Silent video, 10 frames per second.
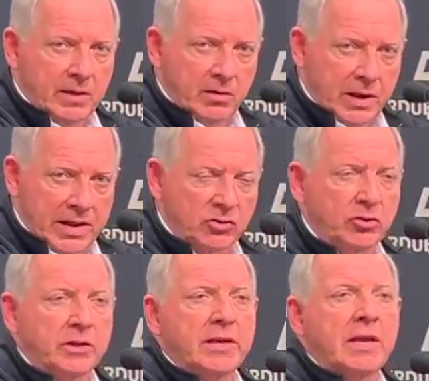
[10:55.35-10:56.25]

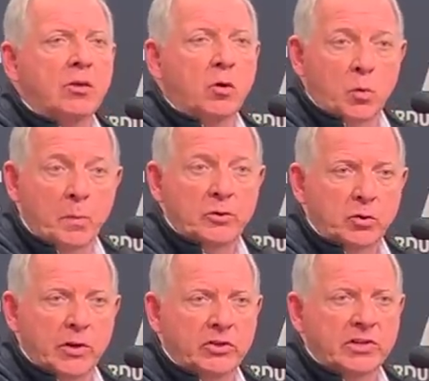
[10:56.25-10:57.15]
initially here, or will be
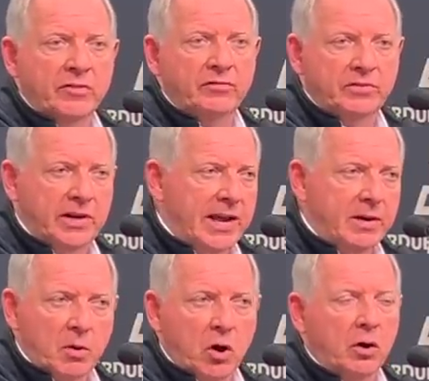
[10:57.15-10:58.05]
joining Jeff today,
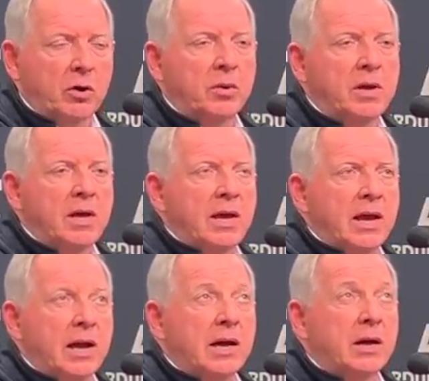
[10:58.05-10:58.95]
tomorrow,
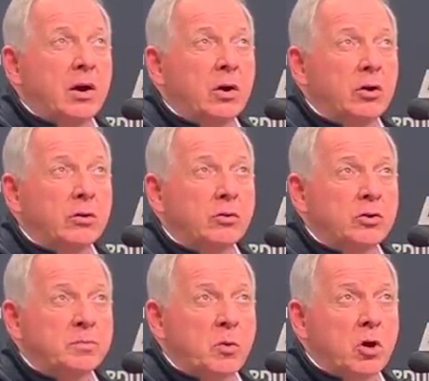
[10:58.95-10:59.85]
are
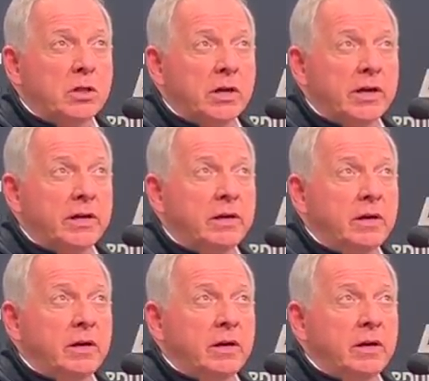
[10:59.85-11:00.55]
Chris Barclay,